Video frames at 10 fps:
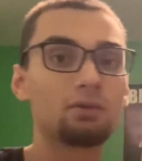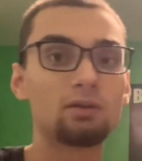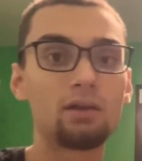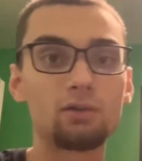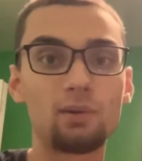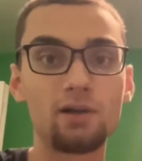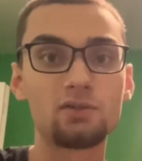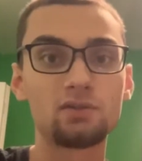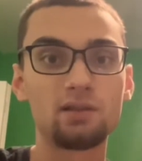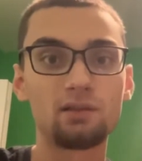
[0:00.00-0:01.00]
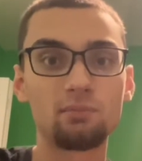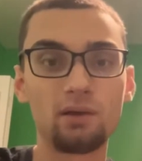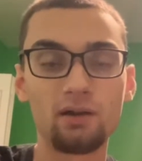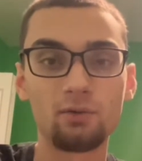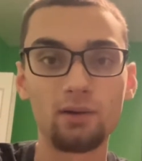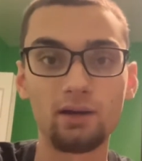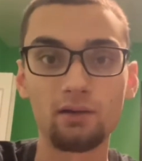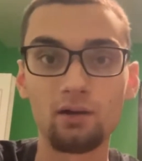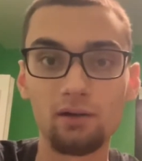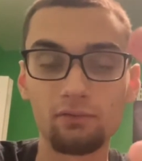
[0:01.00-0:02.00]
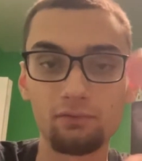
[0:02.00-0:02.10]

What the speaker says: are other watches that they bandwagon off